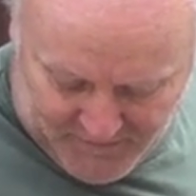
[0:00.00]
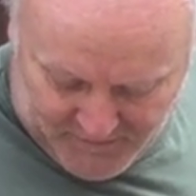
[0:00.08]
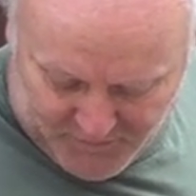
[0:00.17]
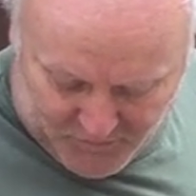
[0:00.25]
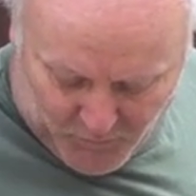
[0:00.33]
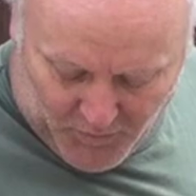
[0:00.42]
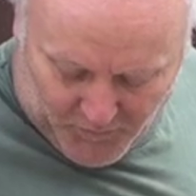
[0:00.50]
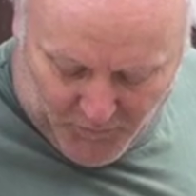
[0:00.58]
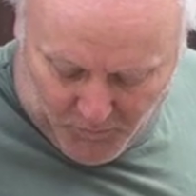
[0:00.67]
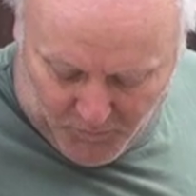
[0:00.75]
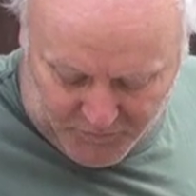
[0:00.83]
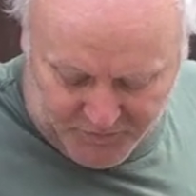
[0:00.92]
This is one of
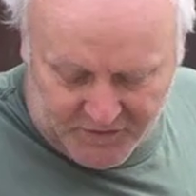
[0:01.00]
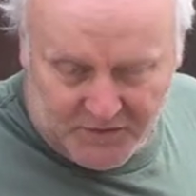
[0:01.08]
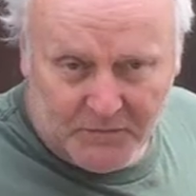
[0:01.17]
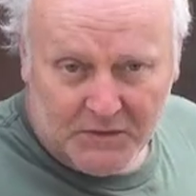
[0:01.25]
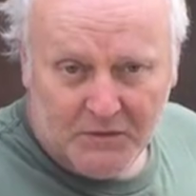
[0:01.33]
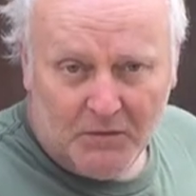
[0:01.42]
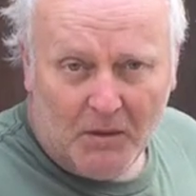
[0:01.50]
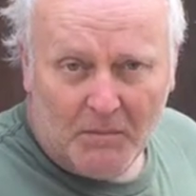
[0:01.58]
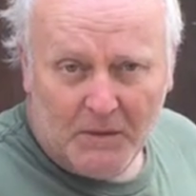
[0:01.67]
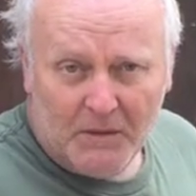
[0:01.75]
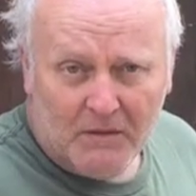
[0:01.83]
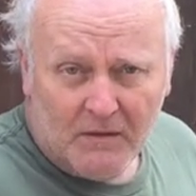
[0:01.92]
our holsters that we do
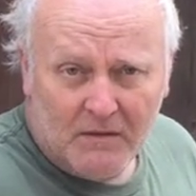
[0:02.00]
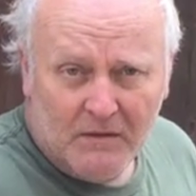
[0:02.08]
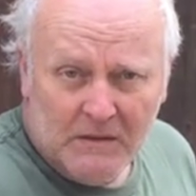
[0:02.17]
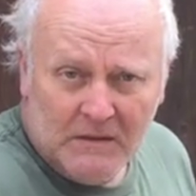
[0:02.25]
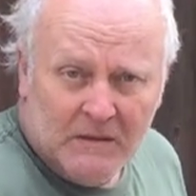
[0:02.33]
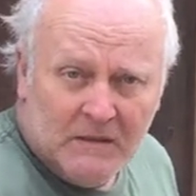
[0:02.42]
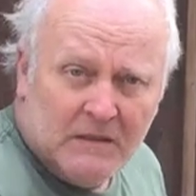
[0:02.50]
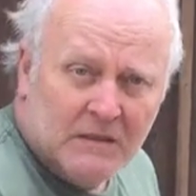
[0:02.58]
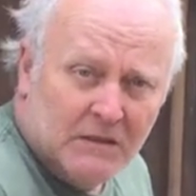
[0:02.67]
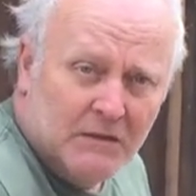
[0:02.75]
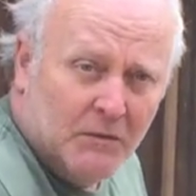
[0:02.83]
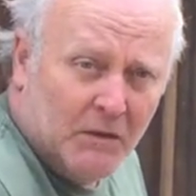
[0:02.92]
up here.
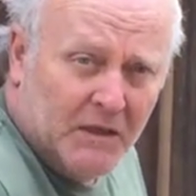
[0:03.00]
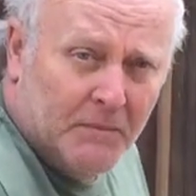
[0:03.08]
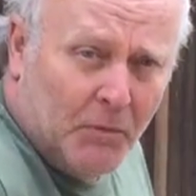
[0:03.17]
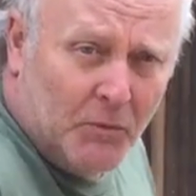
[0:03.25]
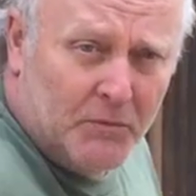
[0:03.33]
We do a hip